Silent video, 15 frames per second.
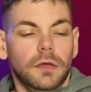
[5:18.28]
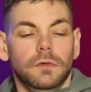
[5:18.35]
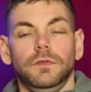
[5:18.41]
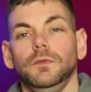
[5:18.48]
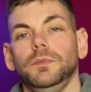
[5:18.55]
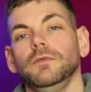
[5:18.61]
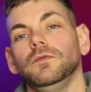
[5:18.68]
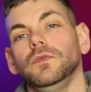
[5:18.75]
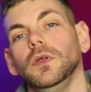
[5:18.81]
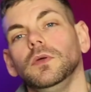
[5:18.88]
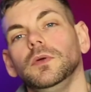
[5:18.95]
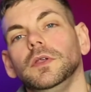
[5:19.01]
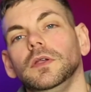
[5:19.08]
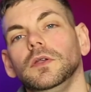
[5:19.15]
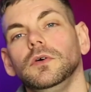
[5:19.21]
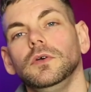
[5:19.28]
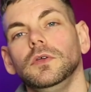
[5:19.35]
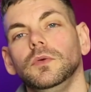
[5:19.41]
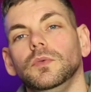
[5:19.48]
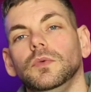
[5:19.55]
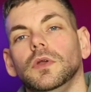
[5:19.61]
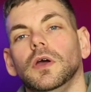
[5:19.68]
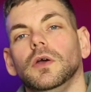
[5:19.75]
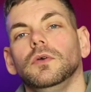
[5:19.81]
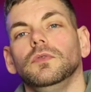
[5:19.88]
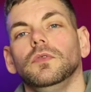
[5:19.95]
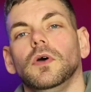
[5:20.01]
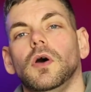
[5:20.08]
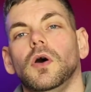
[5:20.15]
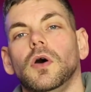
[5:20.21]
If you've been following along, you will know
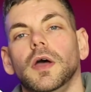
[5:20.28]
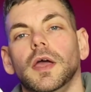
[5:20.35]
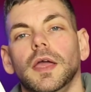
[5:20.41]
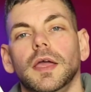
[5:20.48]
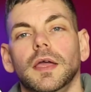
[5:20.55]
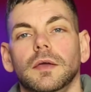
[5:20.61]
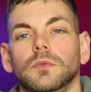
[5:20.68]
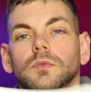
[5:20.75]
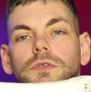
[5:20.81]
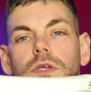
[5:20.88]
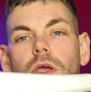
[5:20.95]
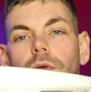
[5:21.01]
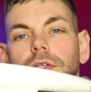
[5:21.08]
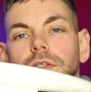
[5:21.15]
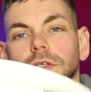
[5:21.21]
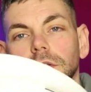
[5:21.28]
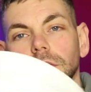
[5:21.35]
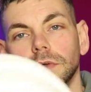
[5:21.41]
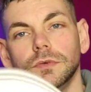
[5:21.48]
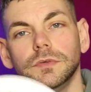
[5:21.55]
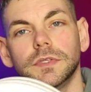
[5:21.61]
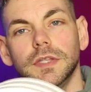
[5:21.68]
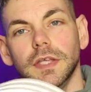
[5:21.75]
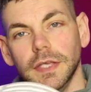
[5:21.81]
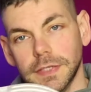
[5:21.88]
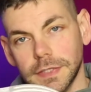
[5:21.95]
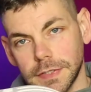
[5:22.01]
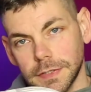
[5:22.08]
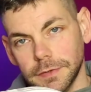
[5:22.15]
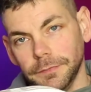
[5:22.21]
that I was going to use
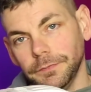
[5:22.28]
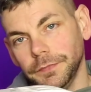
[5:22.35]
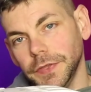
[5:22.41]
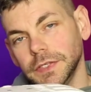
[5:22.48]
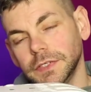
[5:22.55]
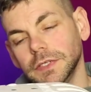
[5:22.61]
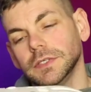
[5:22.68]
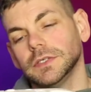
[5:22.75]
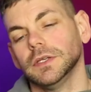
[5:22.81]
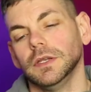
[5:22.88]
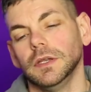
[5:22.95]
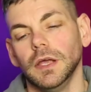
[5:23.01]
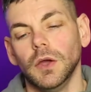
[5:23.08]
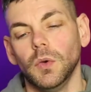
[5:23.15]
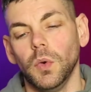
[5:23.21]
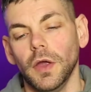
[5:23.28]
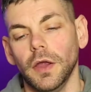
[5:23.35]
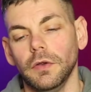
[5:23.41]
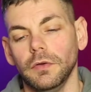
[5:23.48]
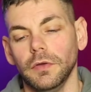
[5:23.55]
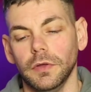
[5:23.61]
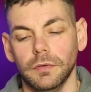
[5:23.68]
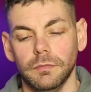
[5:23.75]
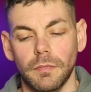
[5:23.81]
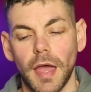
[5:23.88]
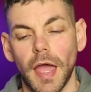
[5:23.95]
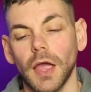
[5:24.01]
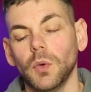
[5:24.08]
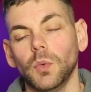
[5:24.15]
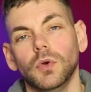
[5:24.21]
this. This is an aquarium
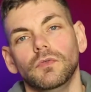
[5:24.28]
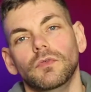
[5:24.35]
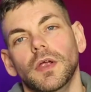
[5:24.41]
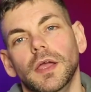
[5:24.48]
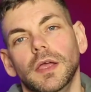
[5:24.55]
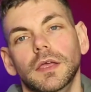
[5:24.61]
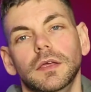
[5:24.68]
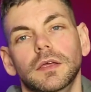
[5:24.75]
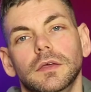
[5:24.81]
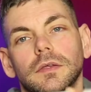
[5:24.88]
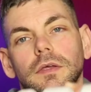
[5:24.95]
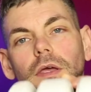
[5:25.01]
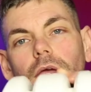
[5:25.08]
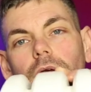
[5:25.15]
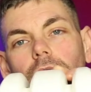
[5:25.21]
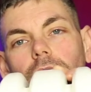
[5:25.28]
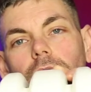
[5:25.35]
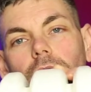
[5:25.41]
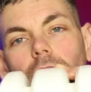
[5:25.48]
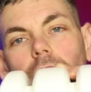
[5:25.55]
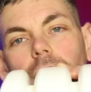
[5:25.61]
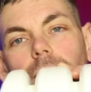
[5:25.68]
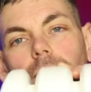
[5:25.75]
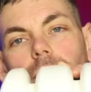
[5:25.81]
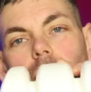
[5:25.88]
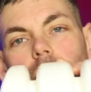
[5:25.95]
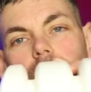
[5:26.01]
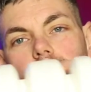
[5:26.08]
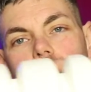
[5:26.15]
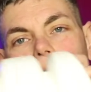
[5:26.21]
aqua ray light
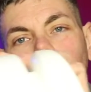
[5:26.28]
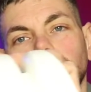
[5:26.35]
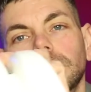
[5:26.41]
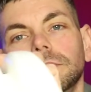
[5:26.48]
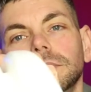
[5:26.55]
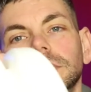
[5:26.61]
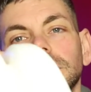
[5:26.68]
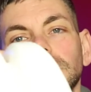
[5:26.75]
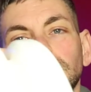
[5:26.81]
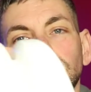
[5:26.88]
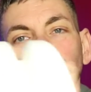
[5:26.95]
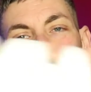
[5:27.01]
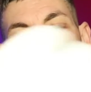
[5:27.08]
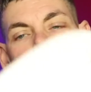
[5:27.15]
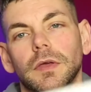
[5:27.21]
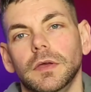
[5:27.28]
by TMC.